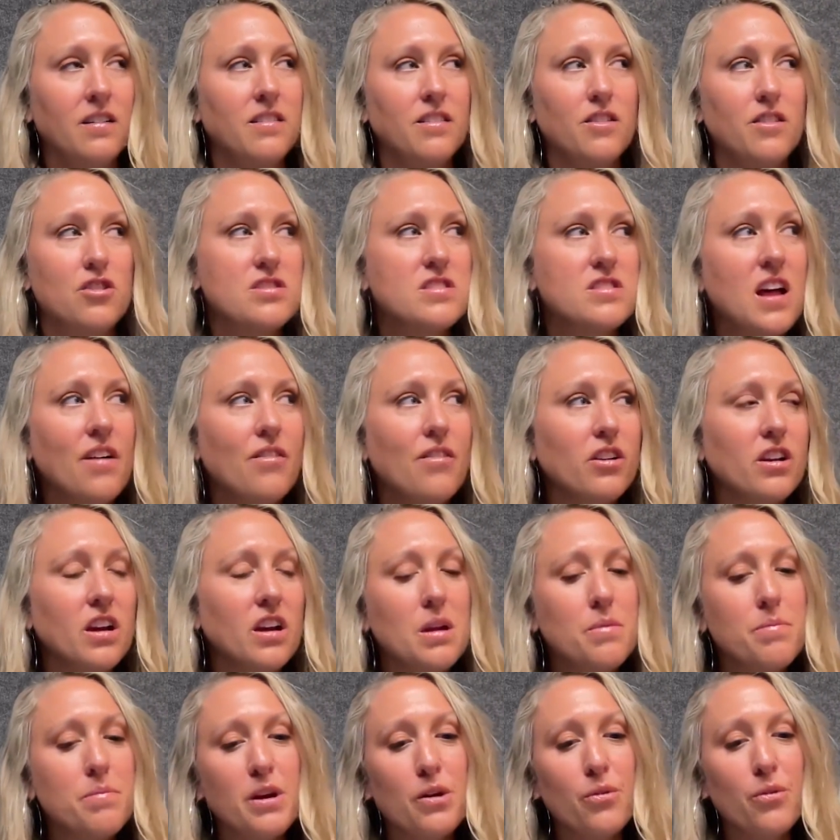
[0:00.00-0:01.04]
there's never
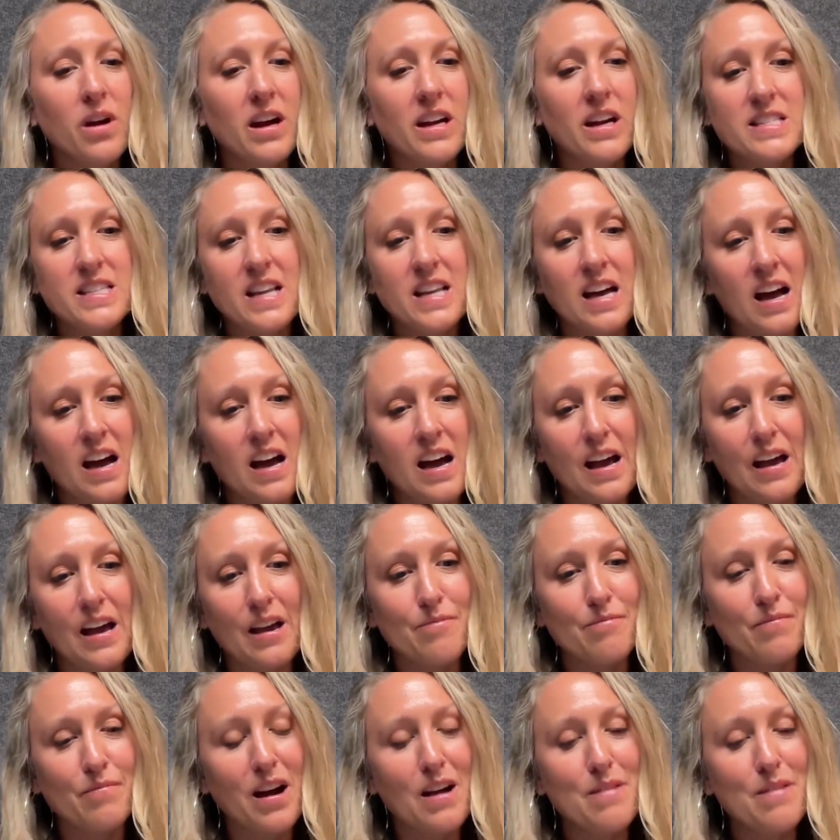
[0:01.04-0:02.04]
going to be a right time.